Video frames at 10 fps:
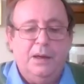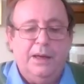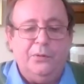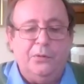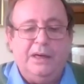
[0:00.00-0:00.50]

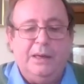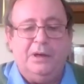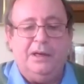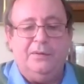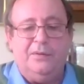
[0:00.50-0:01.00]
If only he
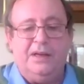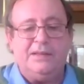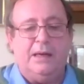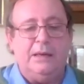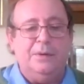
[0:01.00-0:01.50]
believed these
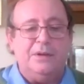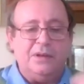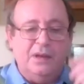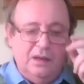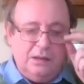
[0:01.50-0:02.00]

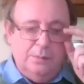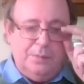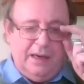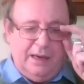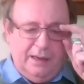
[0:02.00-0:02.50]
sentiments could
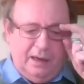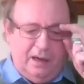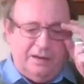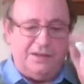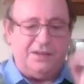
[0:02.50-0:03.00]
be
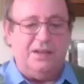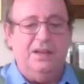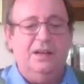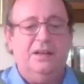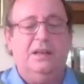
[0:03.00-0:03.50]
harnessed
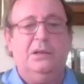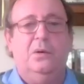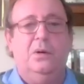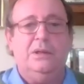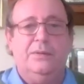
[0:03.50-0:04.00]
to the
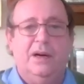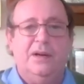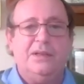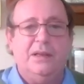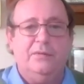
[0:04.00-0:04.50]
cause of
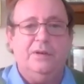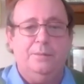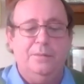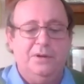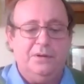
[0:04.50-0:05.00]
Irish
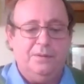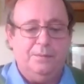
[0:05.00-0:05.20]
self-government.